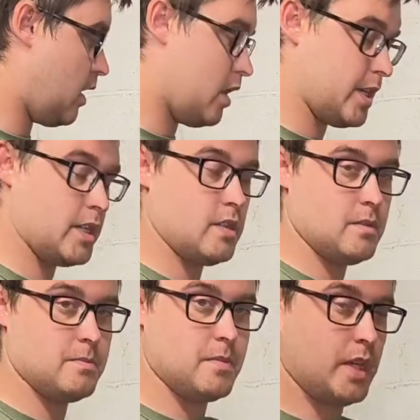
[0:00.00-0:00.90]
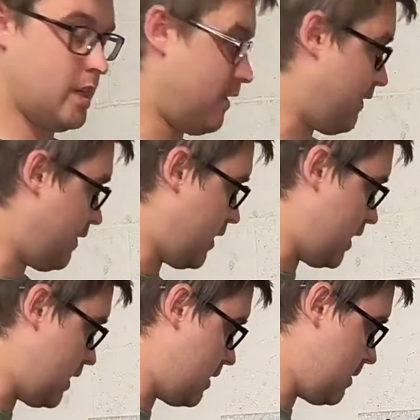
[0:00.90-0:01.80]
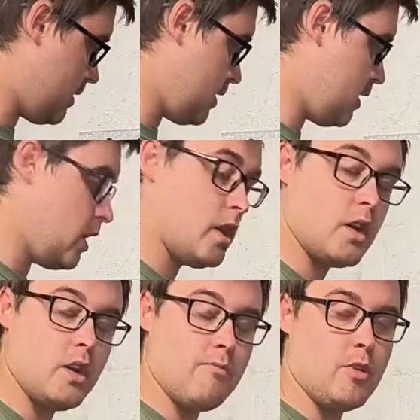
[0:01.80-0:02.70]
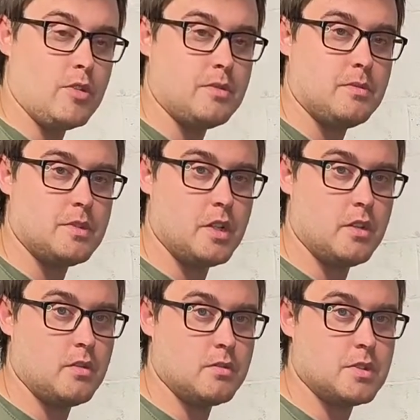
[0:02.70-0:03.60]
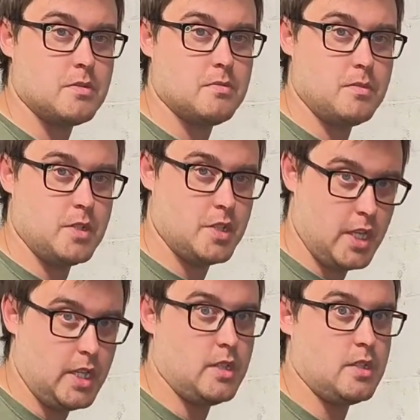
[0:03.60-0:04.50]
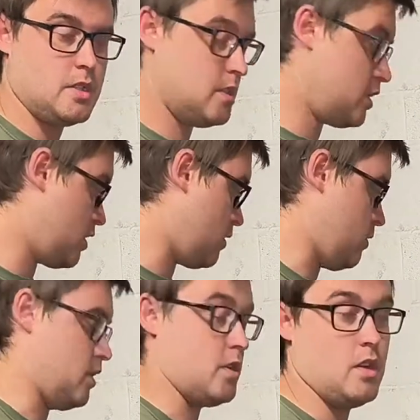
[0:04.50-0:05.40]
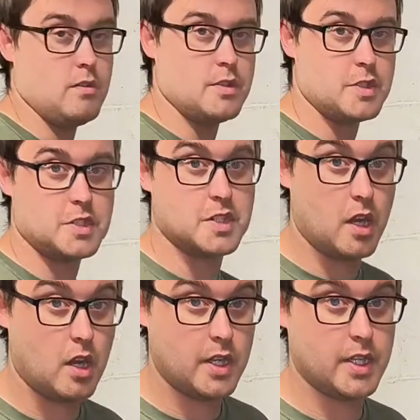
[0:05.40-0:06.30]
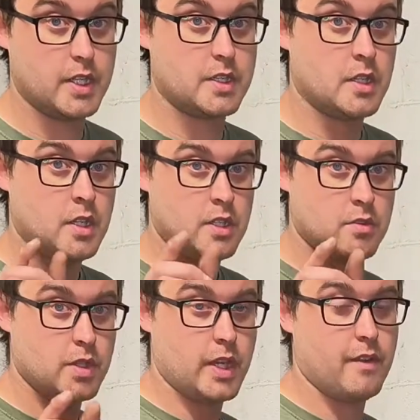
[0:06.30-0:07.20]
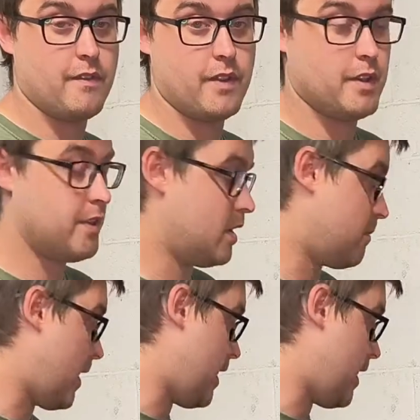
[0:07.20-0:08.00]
I can have the conrod journals machined to the tolerances that I need to account for the thinner